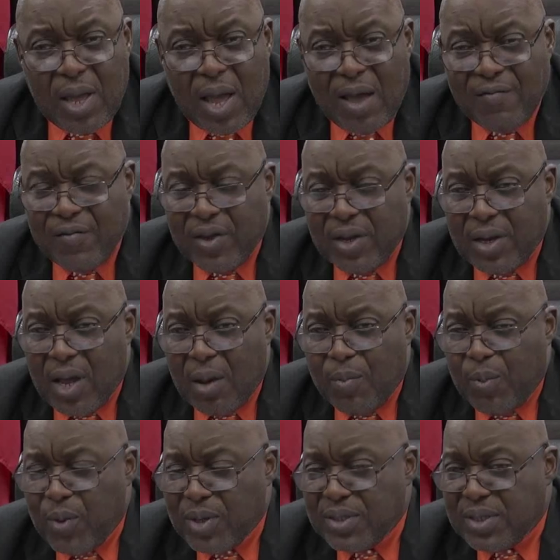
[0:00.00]
having
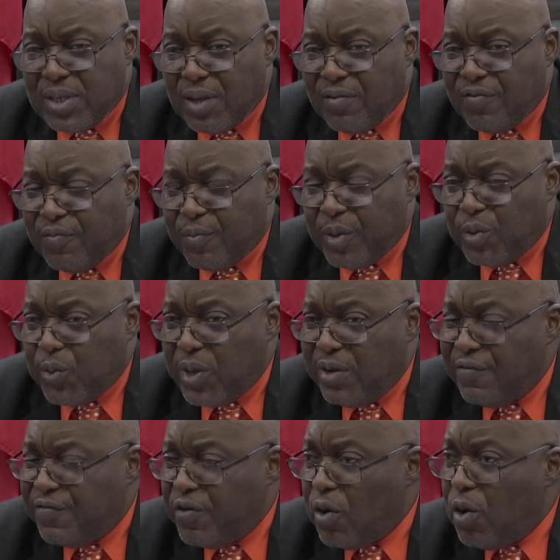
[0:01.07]
upwards of
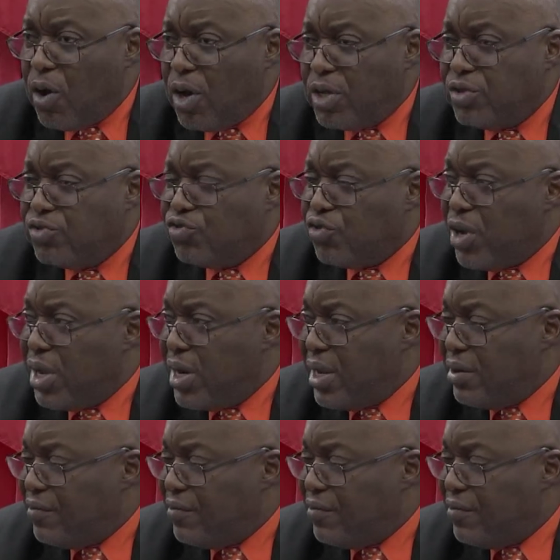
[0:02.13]
between 400